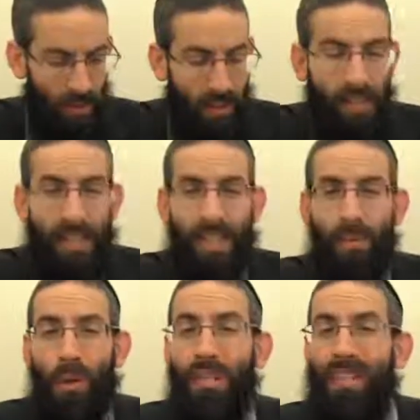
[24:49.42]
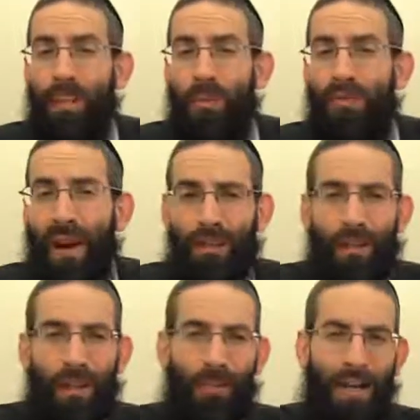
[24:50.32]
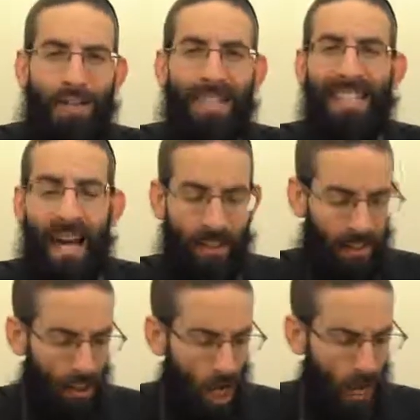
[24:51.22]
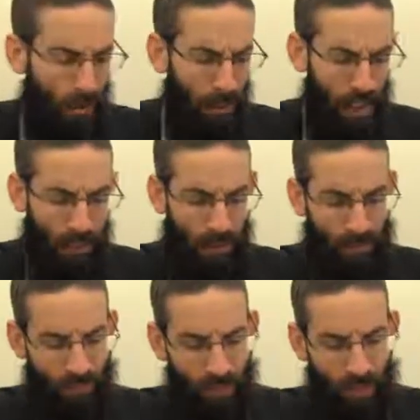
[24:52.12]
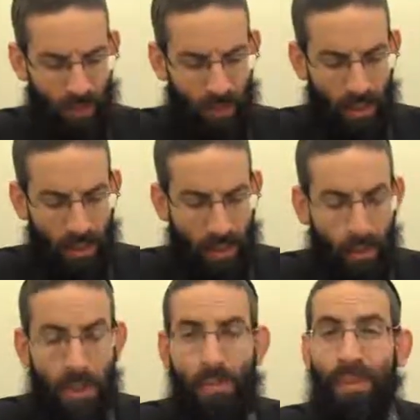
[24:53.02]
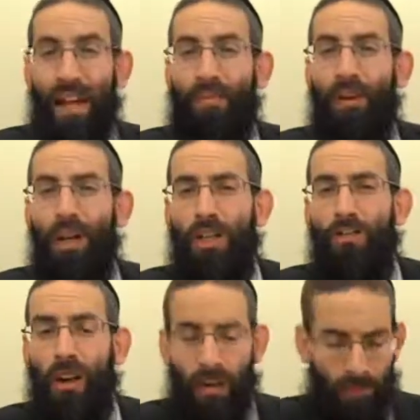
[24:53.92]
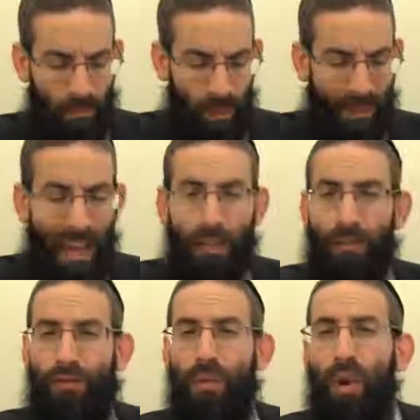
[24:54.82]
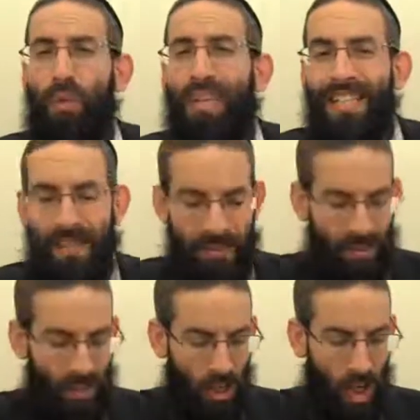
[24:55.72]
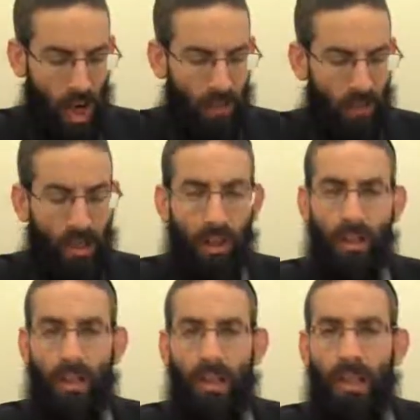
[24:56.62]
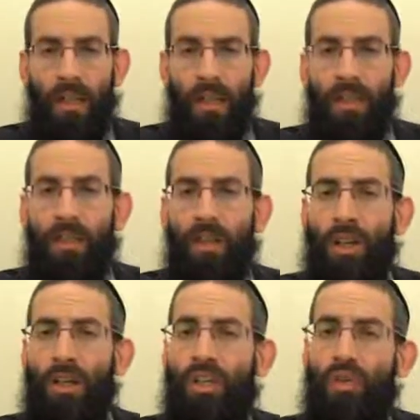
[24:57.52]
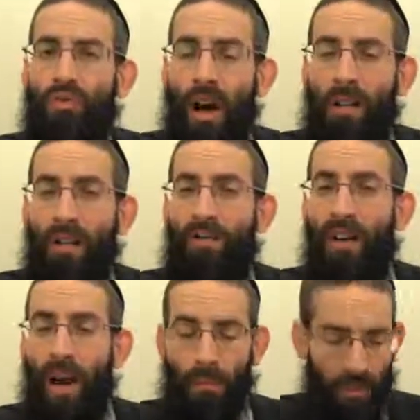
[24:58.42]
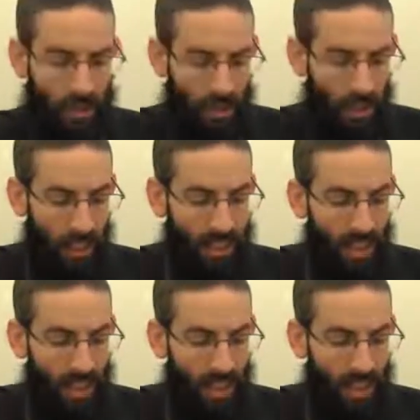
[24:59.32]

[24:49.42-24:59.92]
Says more, indeed, we found it in the Brayse, the Sanya. Omer B'Shimon, bishvil avod dvarim, on account of four reasons, Omer Torah, the Torah instructs the farmer to